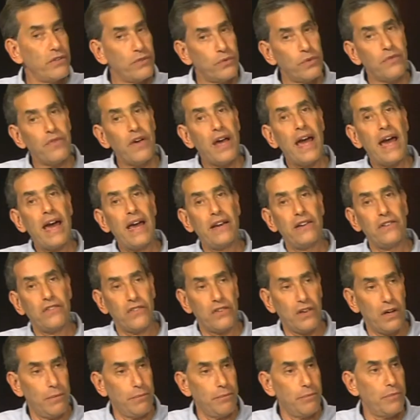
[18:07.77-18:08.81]
We've added
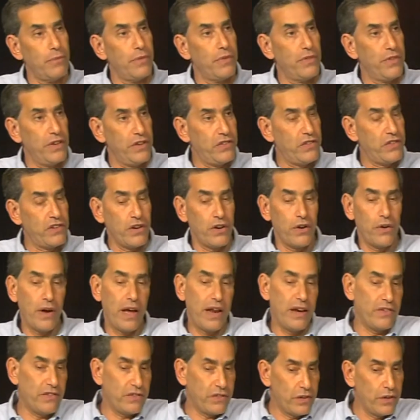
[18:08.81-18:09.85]
some this year, and
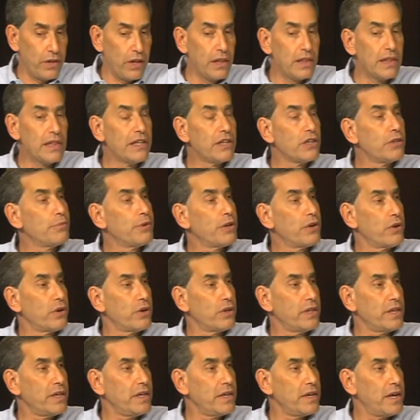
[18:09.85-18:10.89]
it's still a little bit
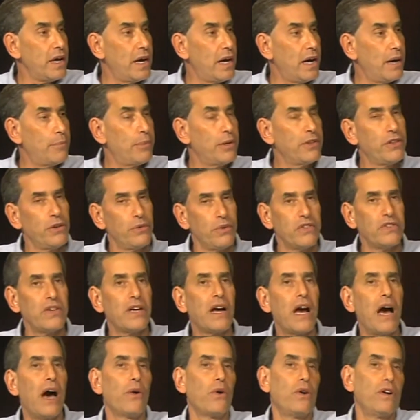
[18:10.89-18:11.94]
early, but there is a
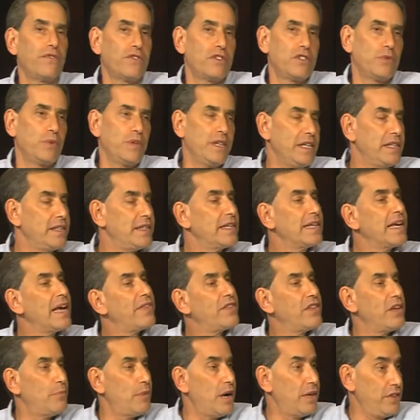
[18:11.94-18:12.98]
cutoff because we need to get
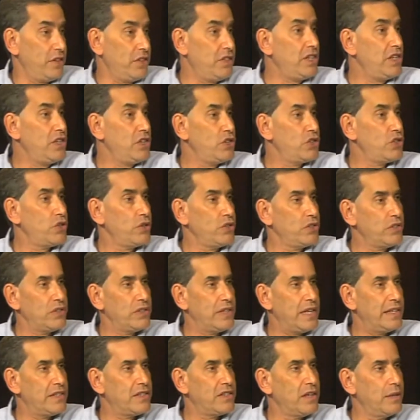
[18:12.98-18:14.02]
them on the T-shirt. So
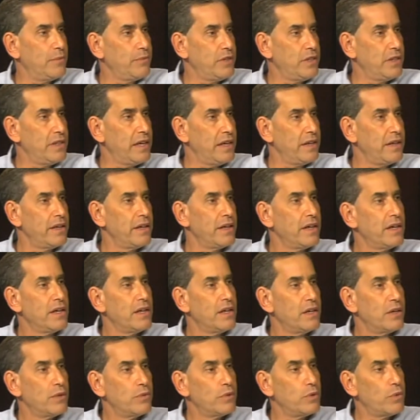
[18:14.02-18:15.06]
that's something that
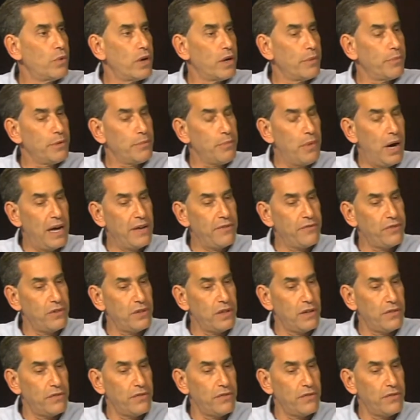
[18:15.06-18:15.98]
we want to be mindful of.